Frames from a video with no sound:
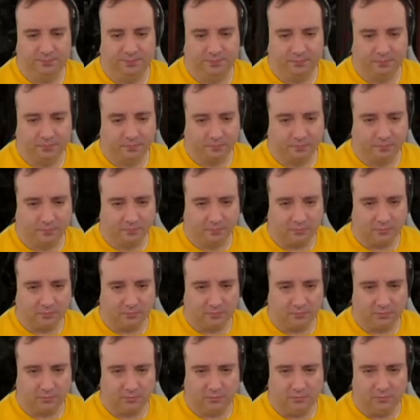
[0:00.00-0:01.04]

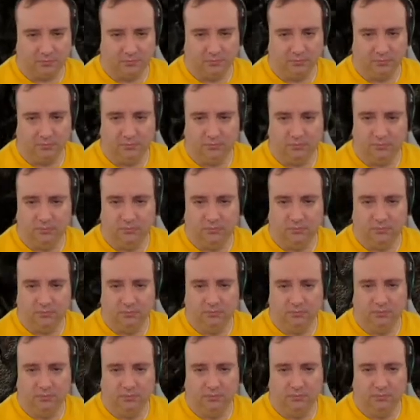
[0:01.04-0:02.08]

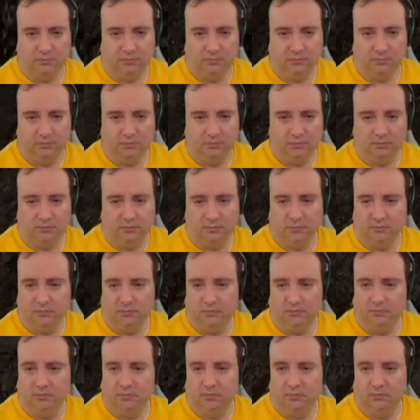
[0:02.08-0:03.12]

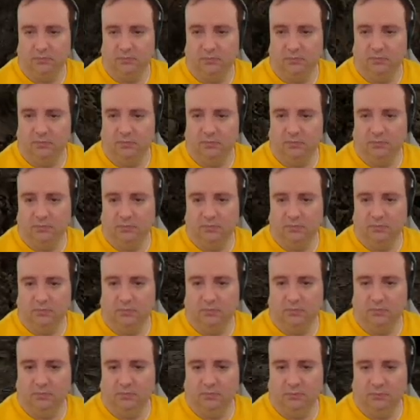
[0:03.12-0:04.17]

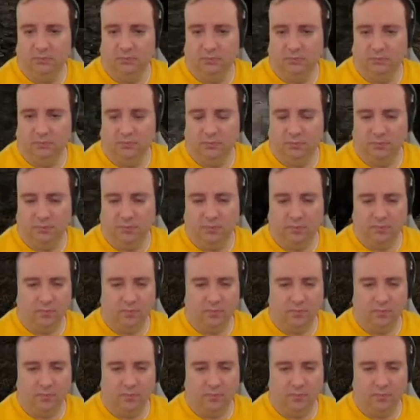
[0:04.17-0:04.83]
Nobody speaks.